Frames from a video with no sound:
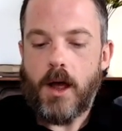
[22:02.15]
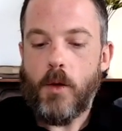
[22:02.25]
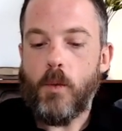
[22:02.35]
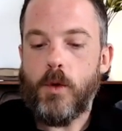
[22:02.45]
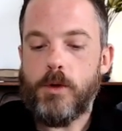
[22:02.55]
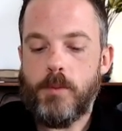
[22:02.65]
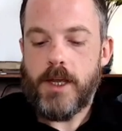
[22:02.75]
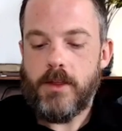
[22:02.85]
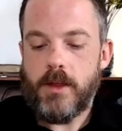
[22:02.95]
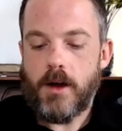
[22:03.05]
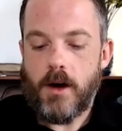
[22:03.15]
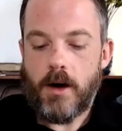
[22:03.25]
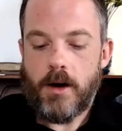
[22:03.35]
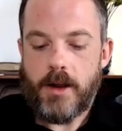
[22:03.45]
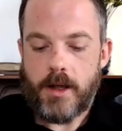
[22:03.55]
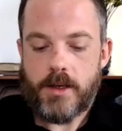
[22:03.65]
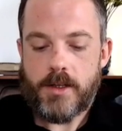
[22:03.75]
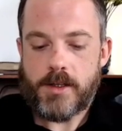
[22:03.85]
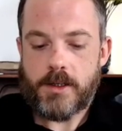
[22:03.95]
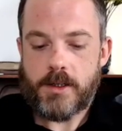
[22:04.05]
would the
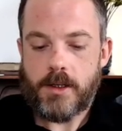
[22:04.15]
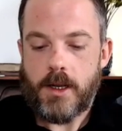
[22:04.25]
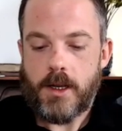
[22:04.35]
artist